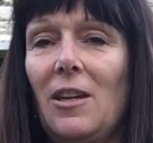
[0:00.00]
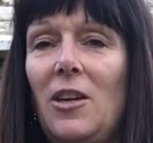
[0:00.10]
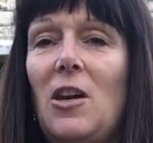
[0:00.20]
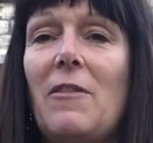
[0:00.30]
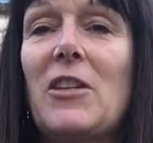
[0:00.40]

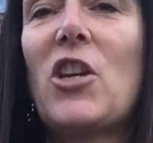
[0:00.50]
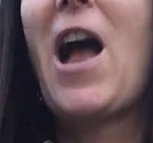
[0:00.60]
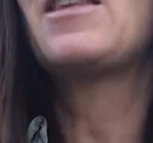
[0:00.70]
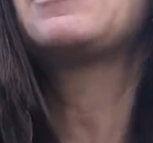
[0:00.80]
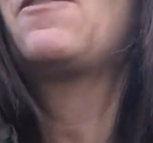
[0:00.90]
can you have a
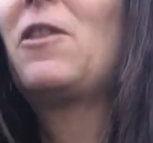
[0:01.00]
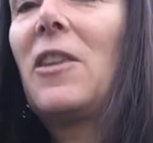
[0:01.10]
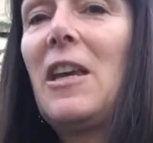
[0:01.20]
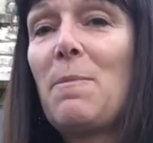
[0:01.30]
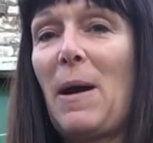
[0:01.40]
chat and see if you
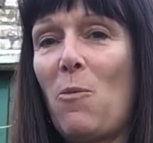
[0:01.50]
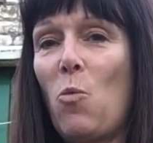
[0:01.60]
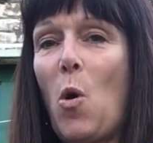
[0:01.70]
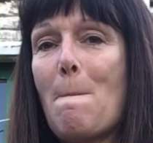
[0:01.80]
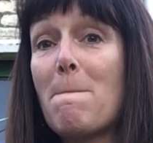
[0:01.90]
think about
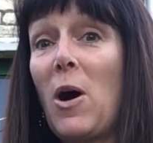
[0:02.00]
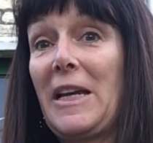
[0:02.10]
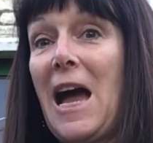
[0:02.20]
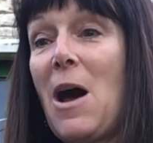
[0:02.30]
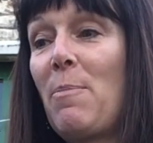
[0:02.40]
what
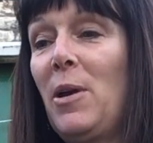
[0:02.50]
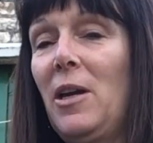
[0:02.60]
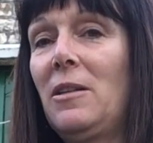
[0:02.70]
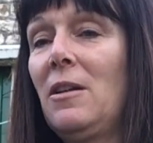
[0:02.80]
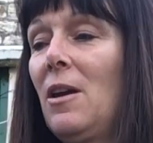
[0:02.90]
might
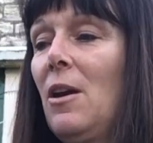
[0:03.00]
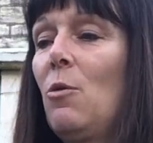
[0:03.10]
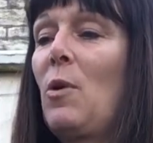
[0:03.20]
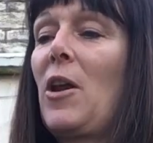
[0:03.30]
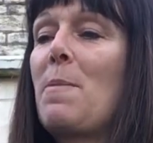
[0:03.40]
happen
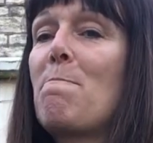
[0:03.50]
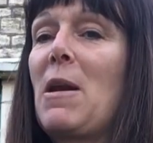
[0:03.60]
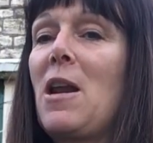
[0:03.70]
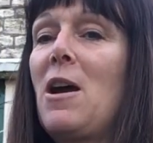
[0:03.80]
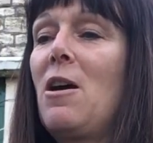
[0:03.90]
when I
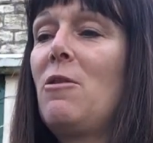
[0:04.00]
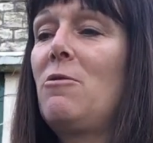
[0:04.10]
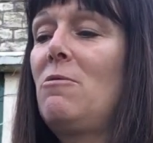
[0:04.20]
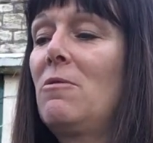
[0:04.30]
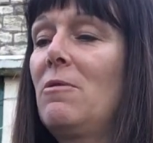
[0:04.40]

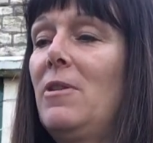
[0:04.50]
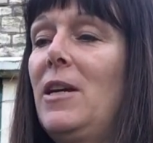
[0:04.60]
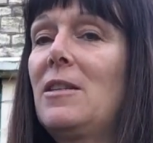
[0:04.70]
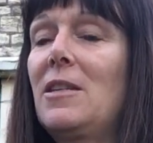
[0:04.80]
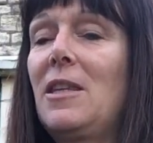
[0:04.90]
blow
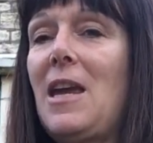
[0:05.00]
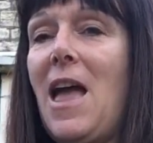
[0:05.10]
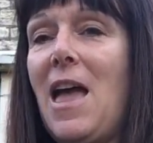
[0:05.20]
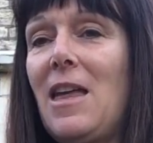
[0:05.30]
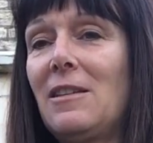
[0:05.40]
into the
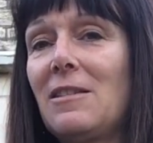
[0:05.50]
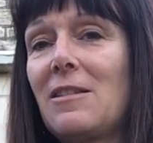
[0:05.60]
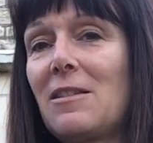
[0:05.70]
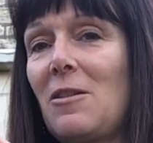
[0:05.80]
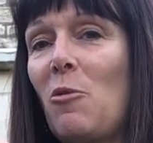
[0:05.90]

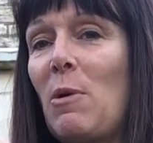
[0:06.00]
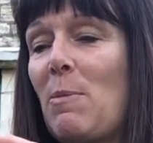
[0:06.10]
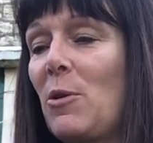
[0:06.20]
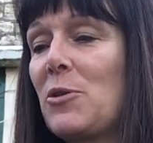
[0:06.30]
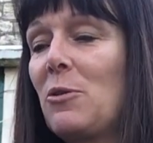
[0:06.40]
end of
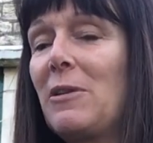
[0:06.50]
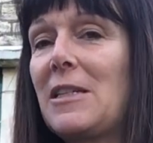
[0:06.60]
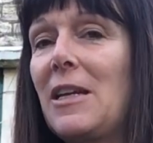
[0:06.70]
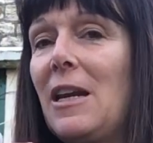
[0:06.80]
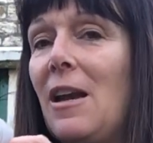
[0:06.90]
my bottle?
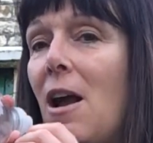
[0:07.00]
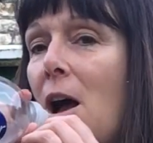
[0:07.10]
Ready?